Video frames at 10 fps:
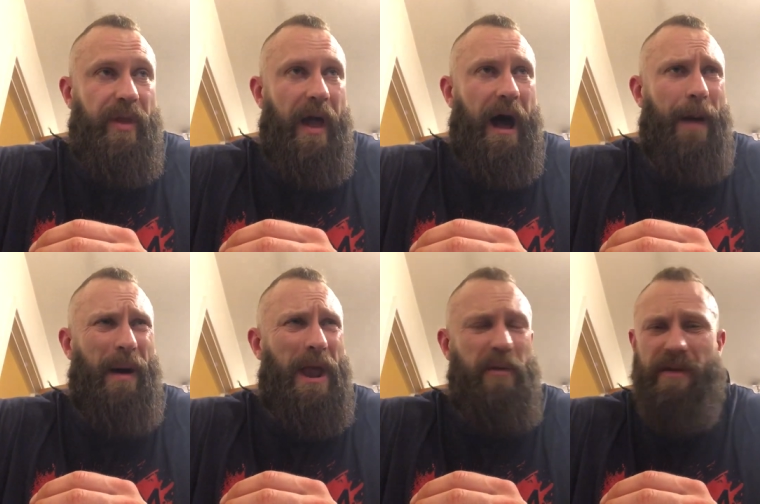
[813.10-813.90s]
Um,
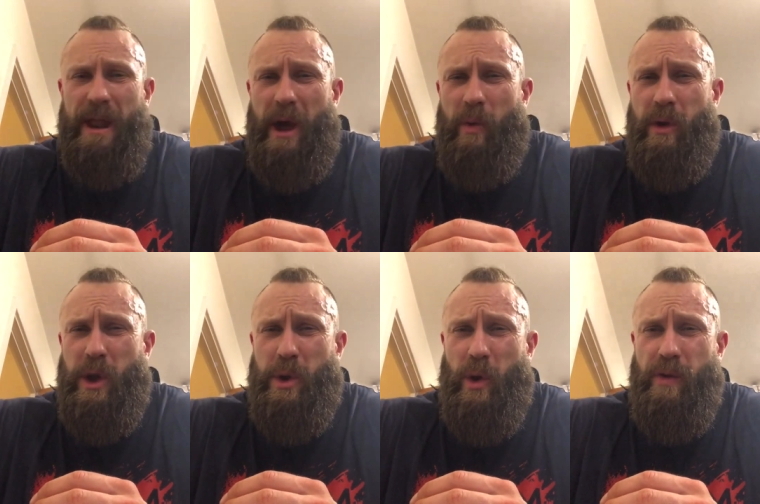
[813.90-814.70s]
I don't really know what
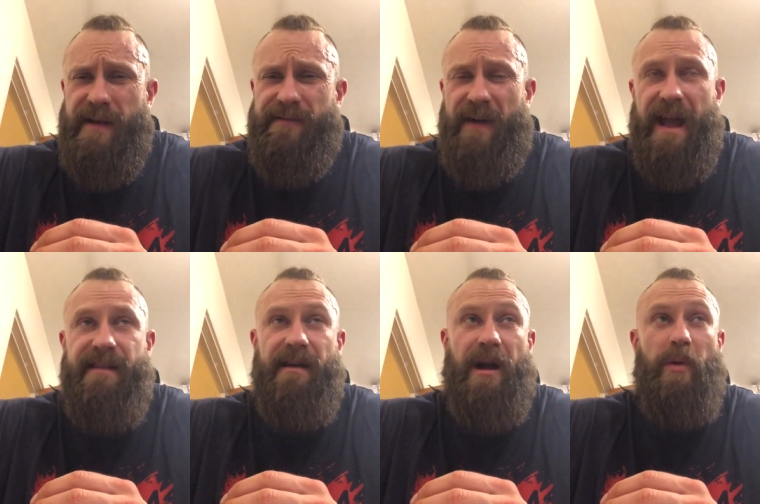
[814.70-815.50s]
you call this
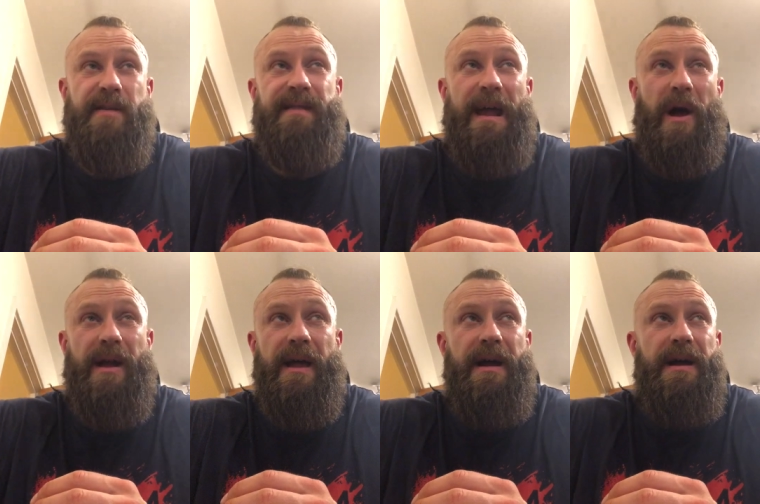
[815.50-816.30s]
phase. Like I would say
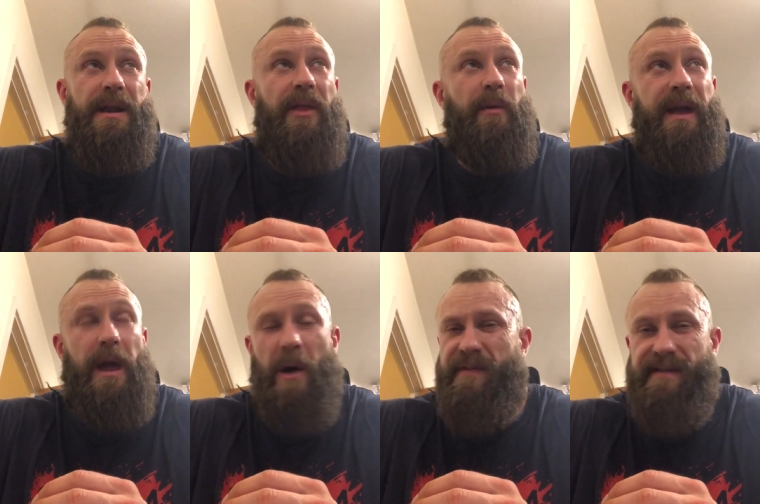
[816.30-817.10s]
like another week
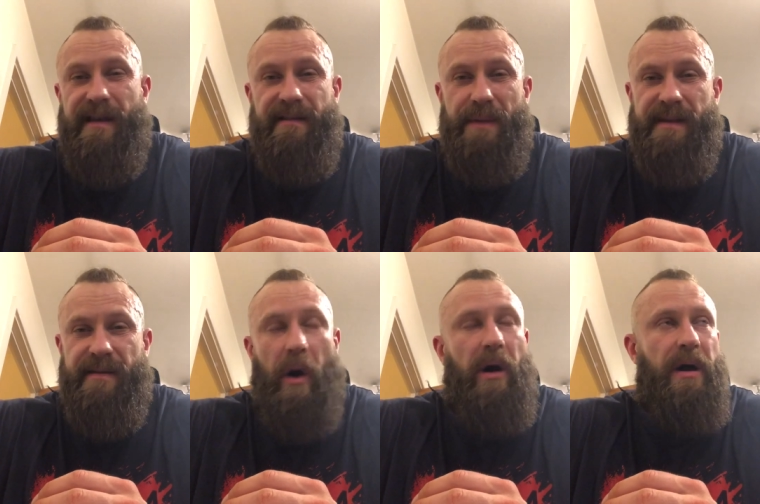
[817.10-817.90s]
in off season, but it's
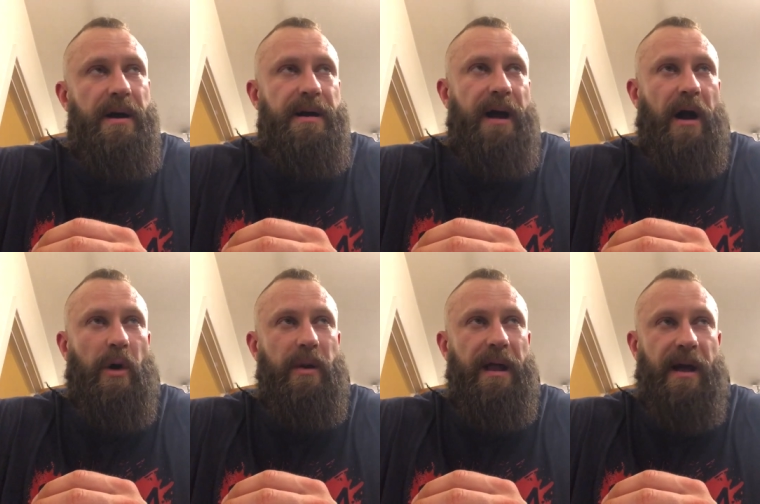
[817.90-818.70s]
not. I
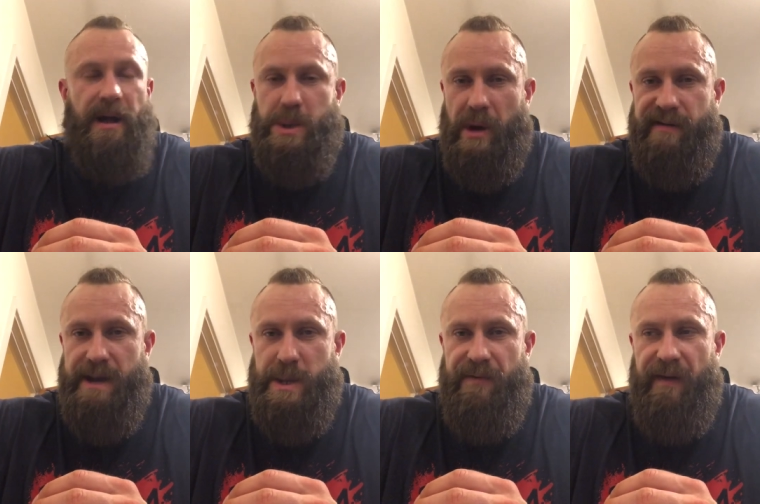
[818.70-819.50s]
call it like a
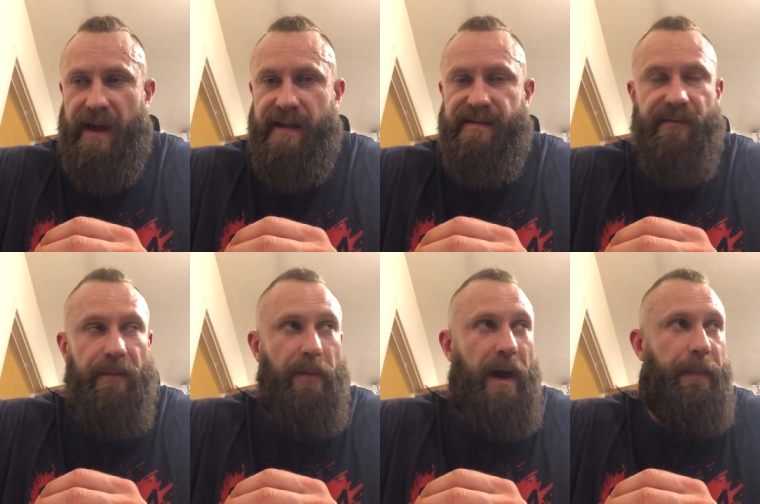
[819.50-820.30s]
transition phase
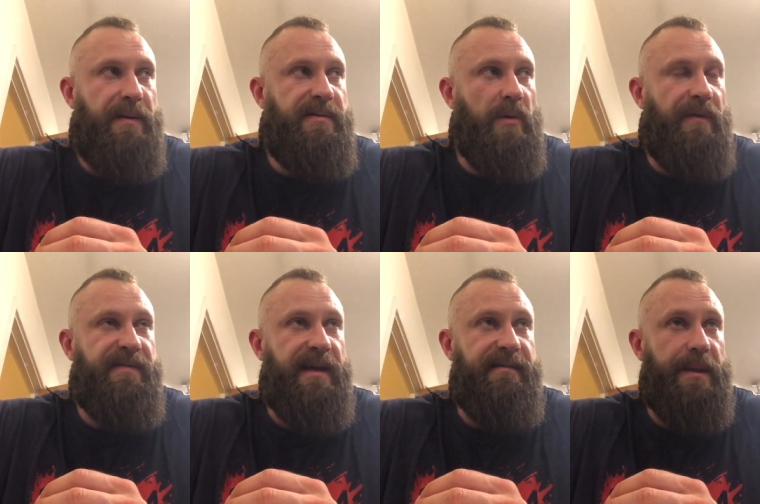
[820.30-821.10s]
from prep to off
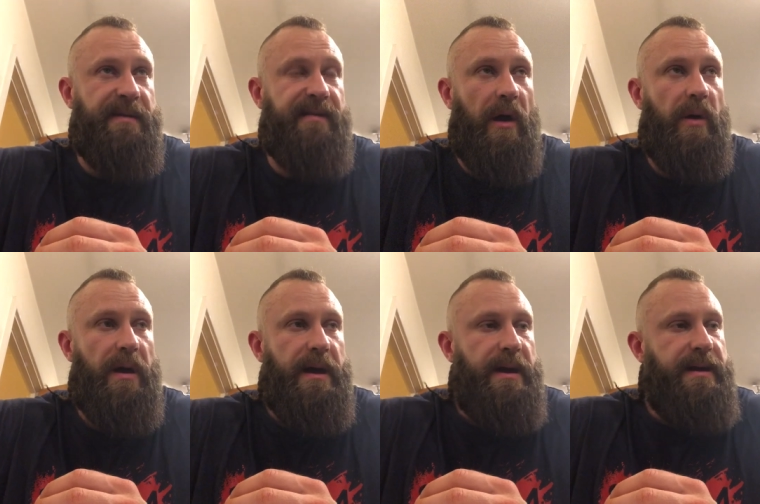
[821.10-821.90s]
season. So
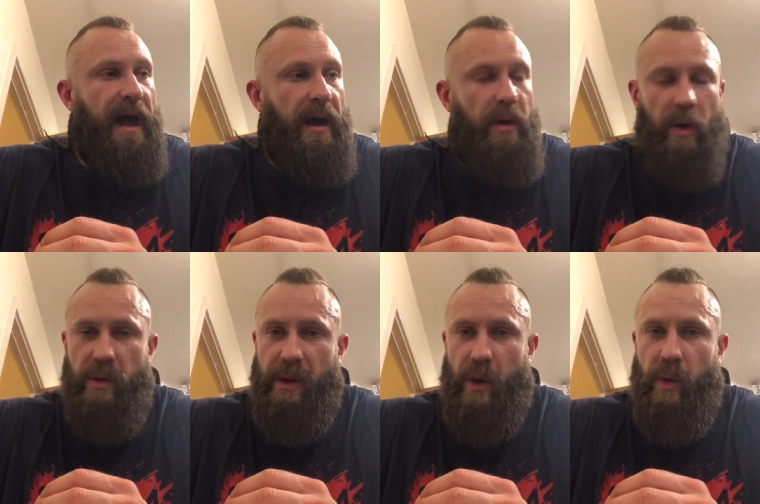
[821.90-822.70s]
yeah,
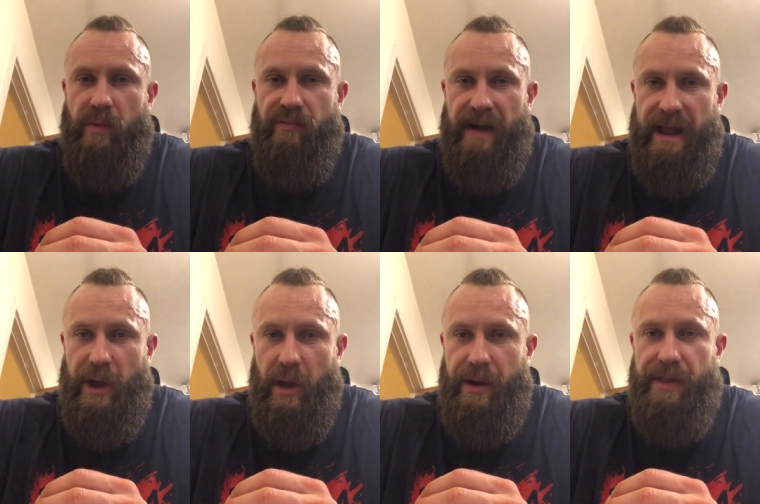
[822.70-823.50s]
all in all, really
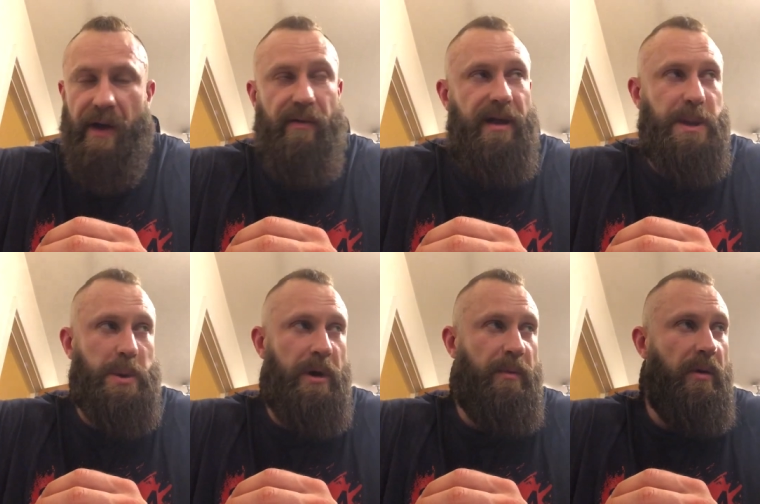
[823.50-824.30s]
good, thoroughly
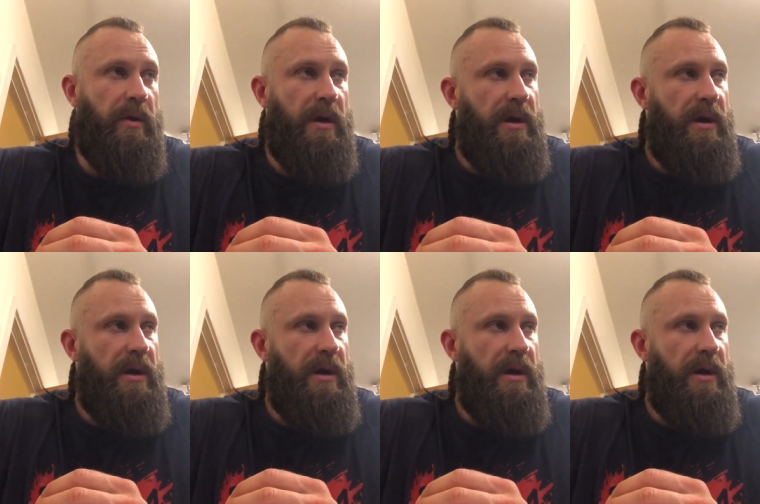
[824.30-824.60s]
enjoyable.